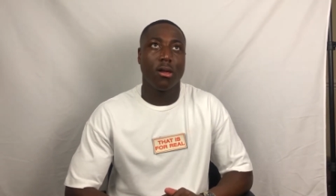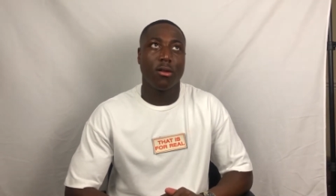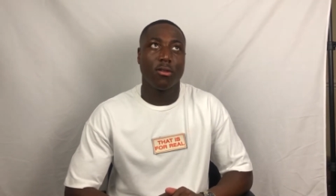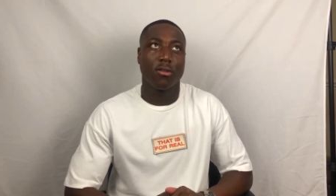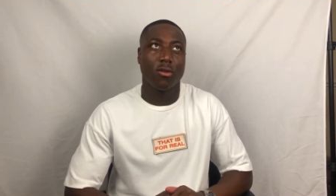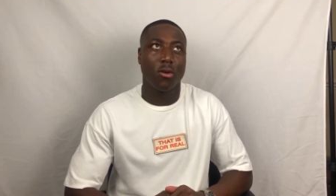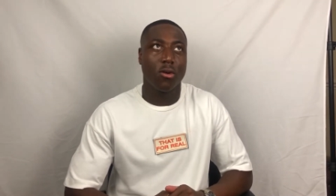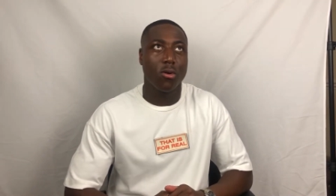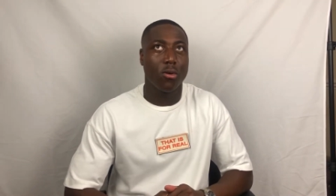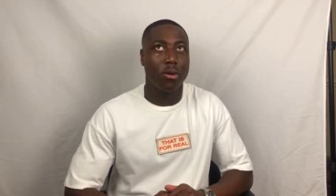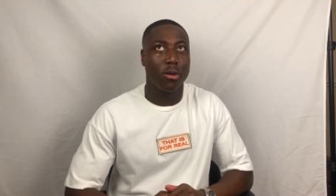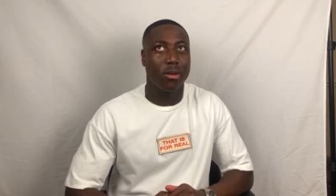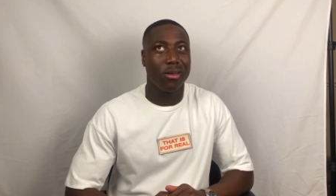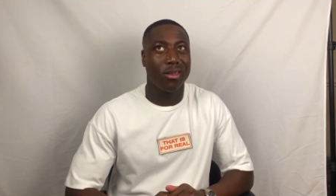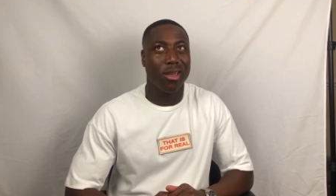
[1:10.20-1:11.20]
So
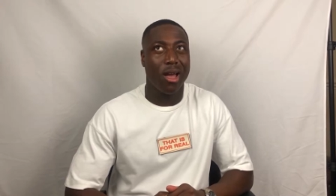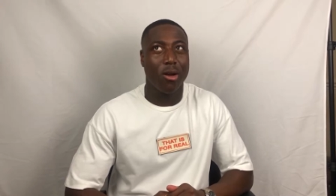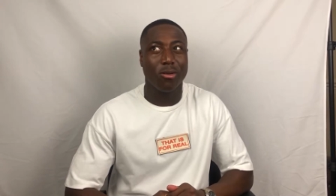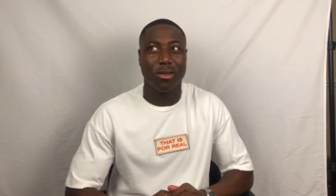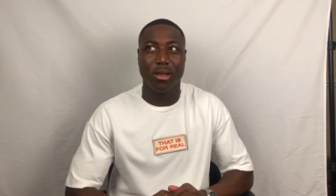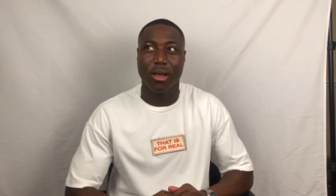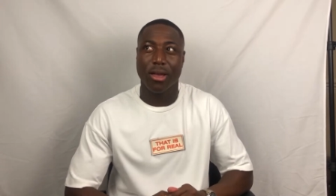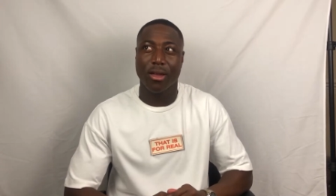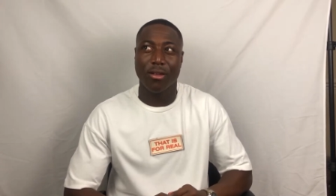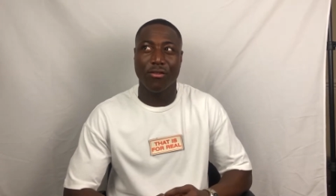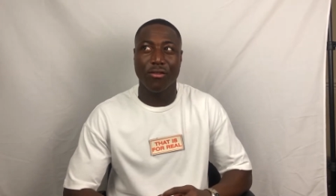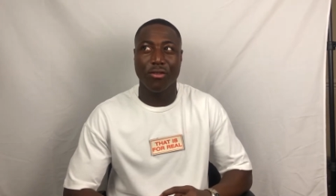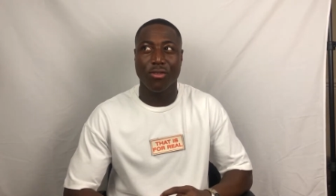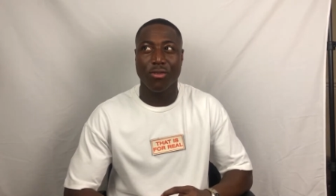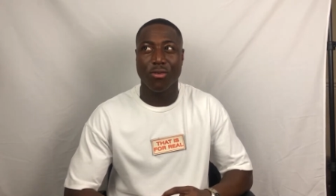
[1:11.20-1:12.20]
how did I get
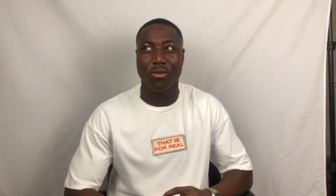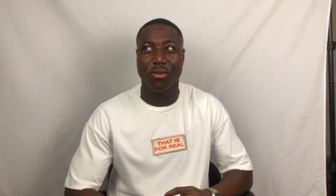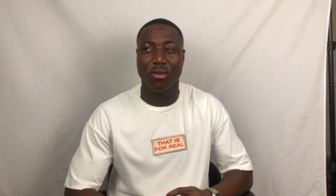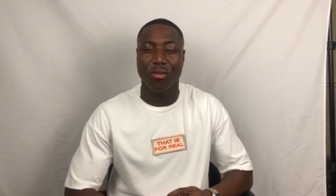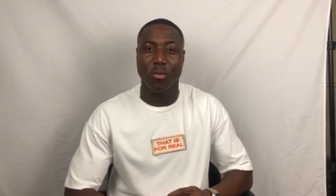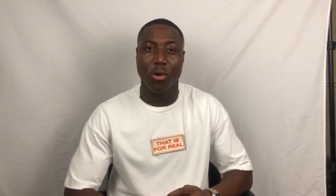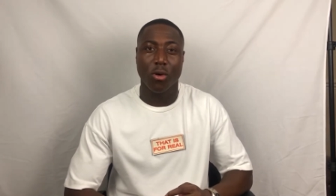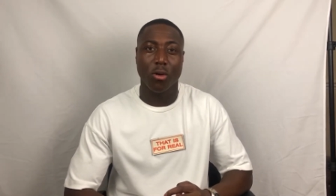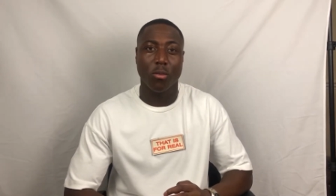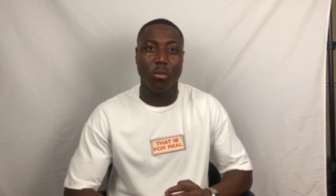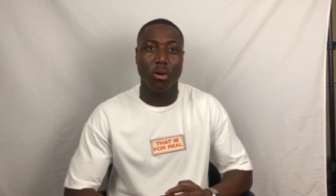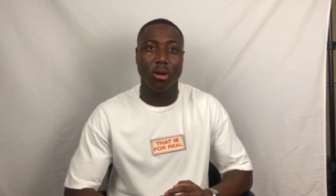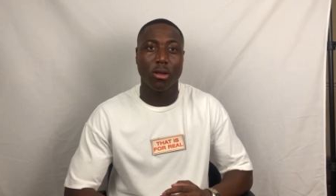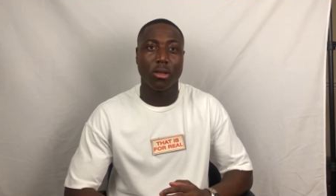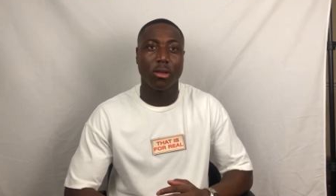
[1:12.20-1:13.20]
introduced to spoken
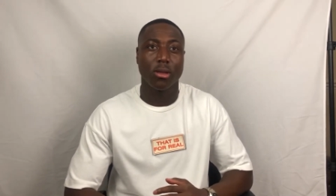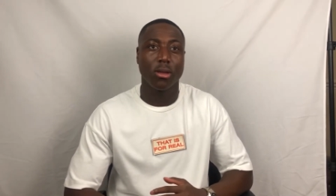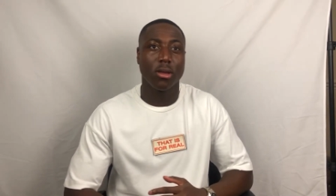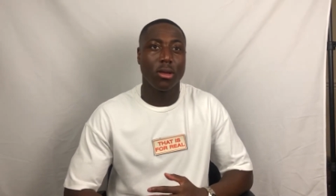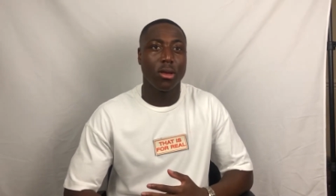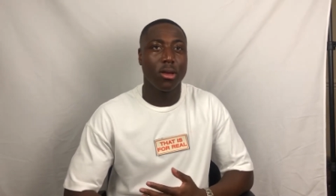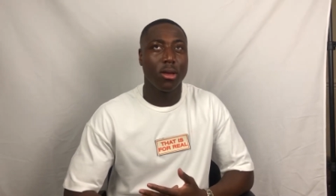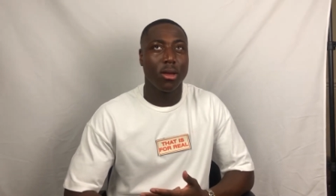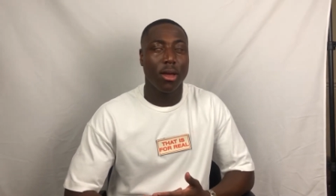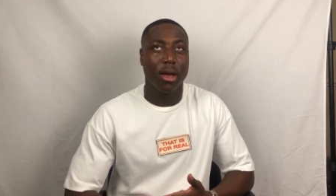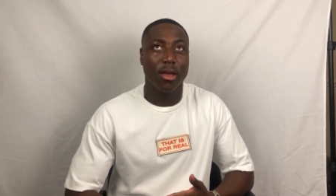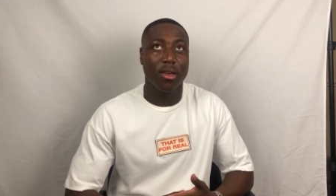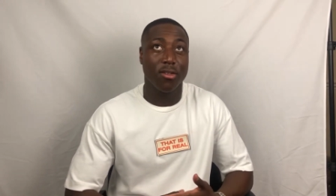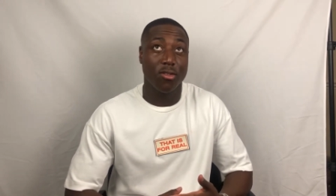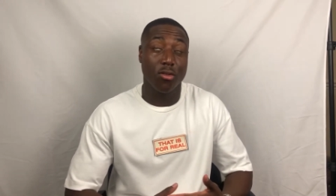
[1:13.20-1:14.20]
word? I
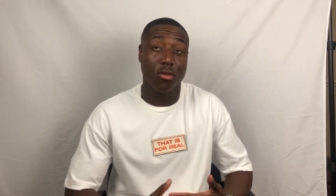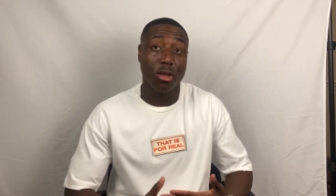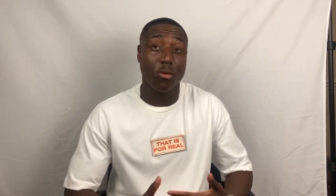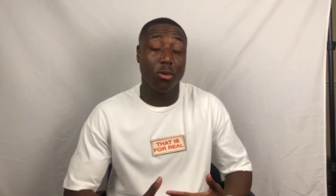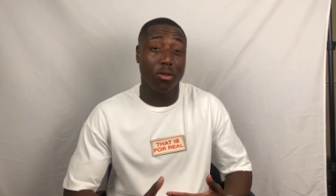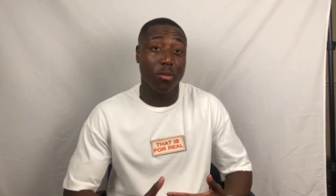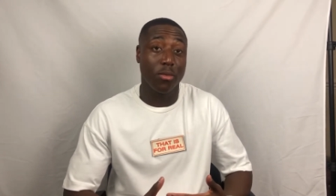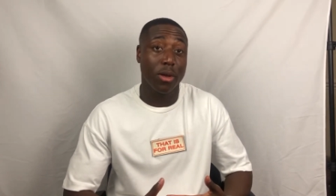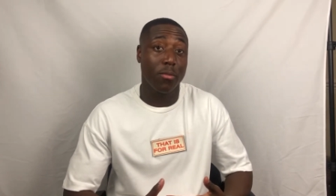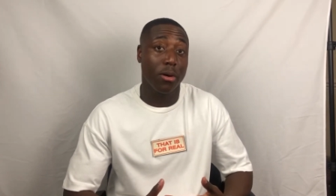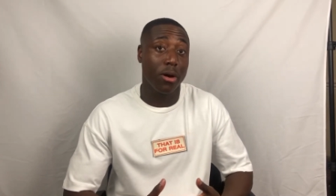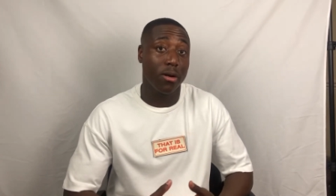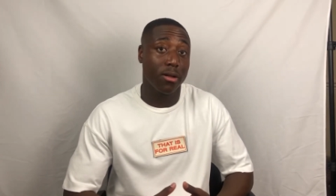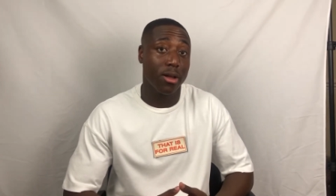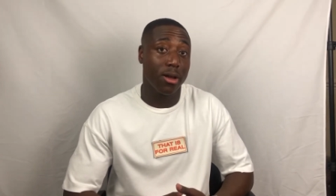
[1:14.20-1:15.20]
guess uni was a big
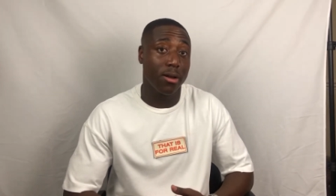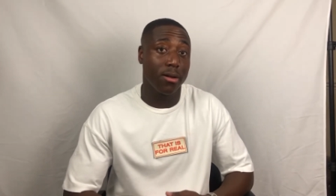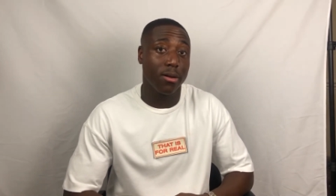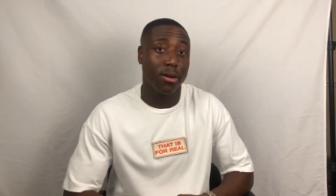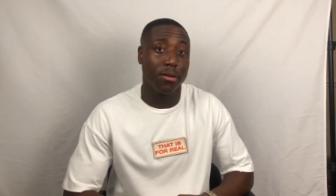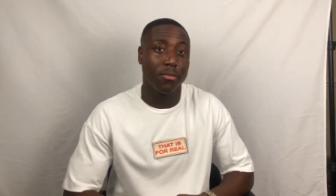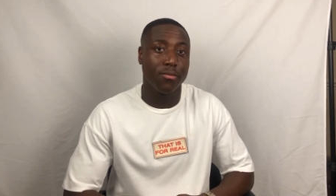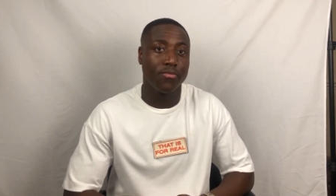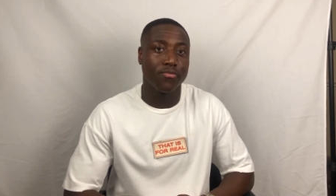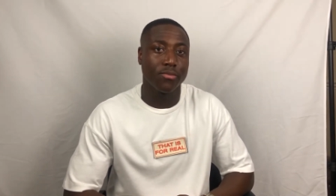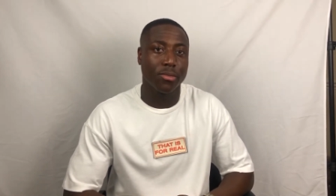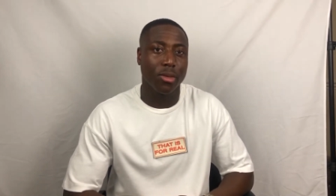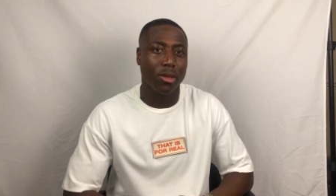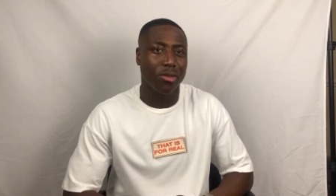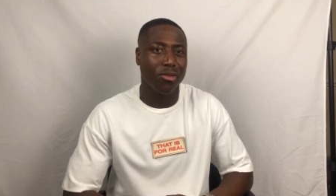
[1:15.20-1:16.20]
part of
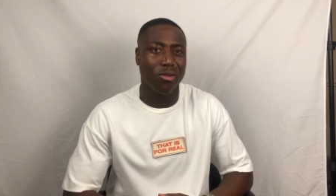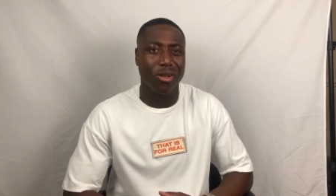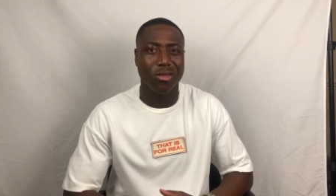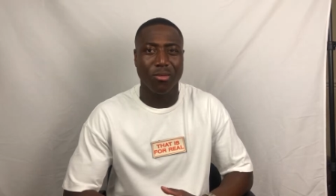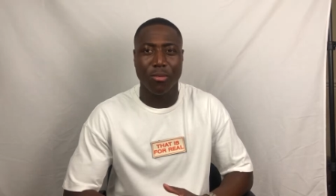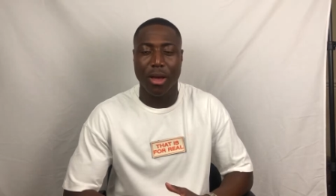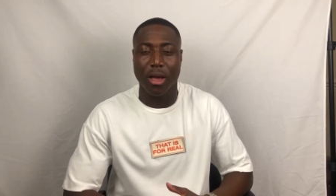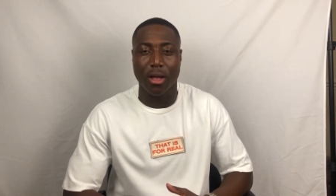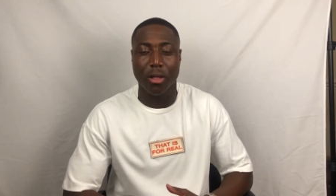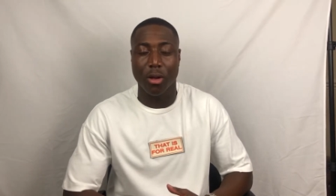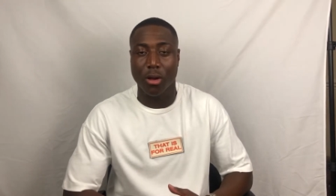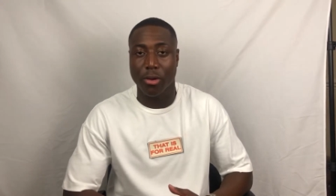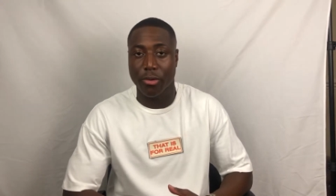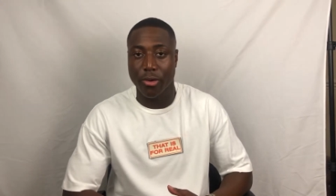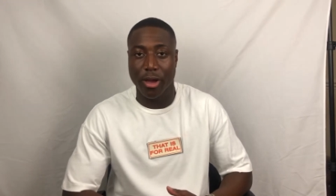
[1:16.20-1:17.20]
that. Surrounded by a
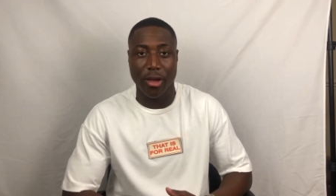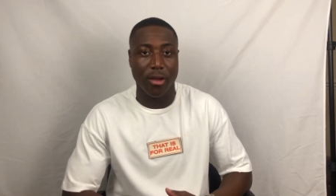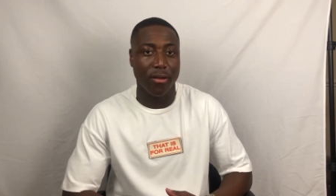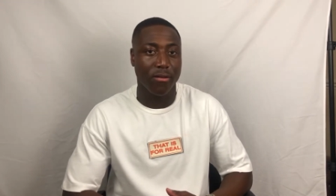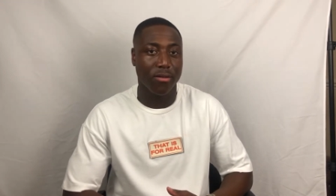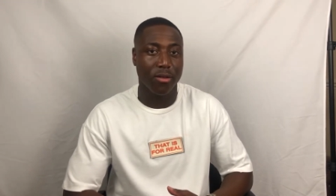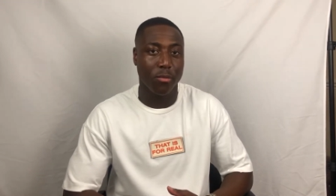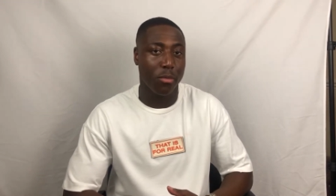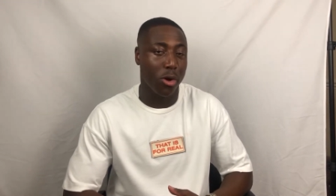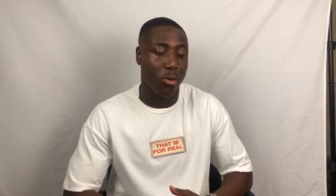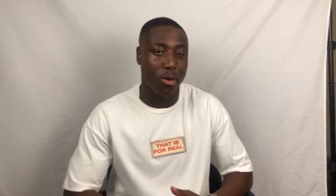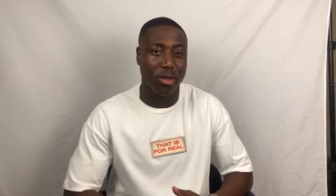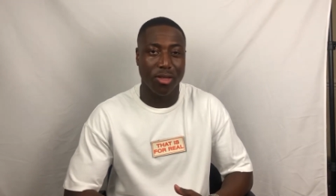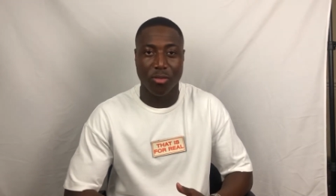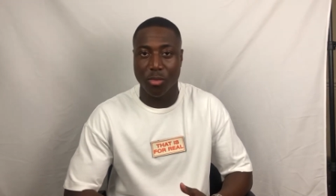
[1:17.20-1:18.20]
lot of creatives,
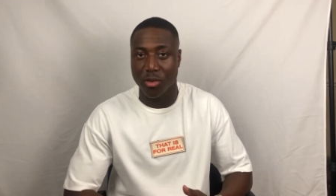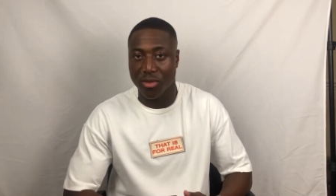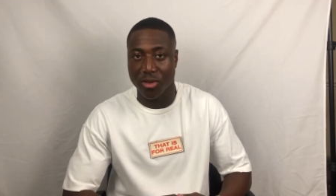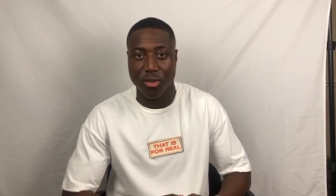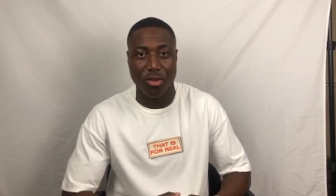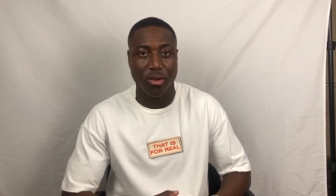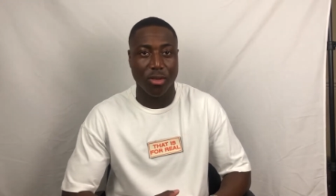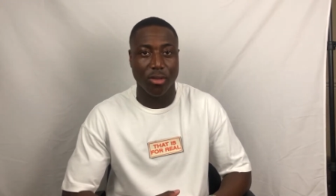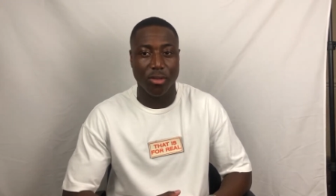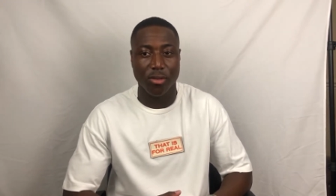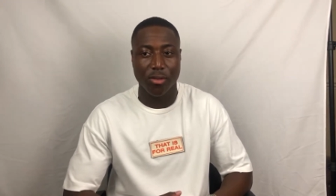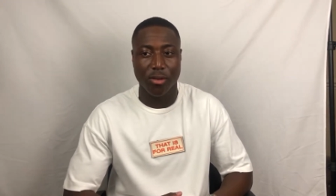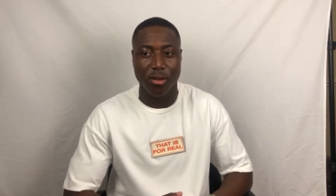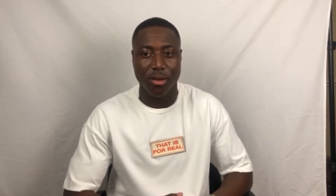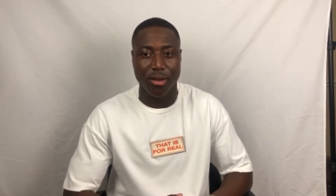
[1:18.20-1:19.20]
poets, musicians,